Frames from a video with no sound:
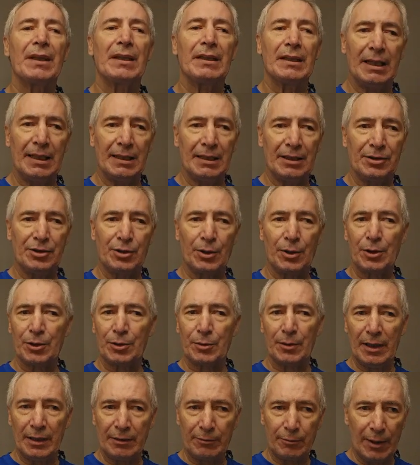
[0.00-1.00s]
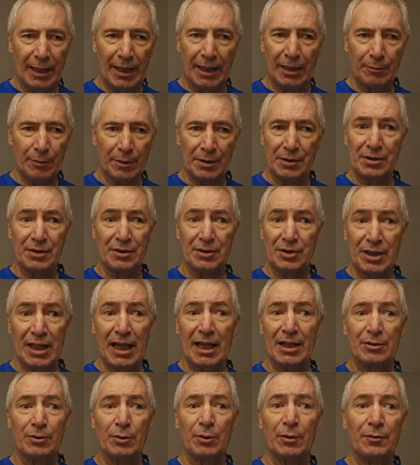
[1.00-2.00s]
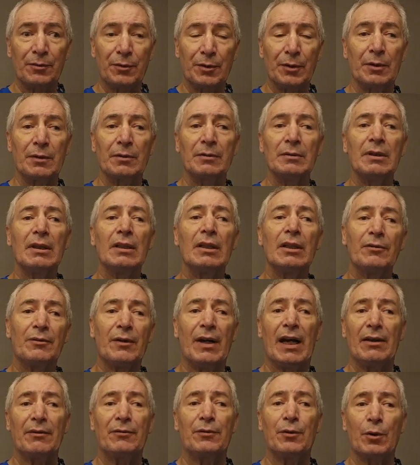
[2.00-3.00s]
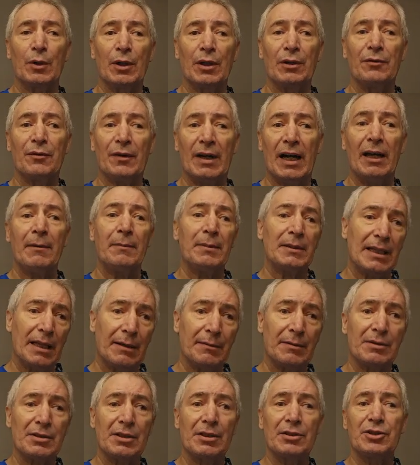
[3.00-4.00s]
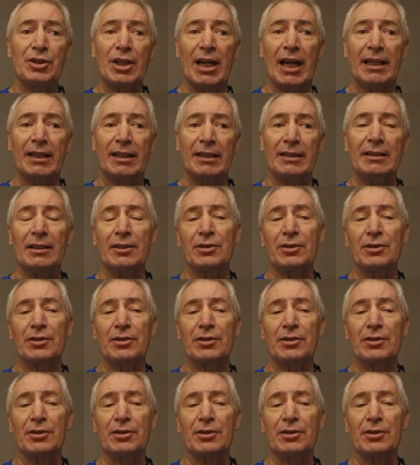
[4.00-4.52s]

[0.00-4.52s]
And the surgery, granted, wasn't scheduled for 5:45, but that was a check-in.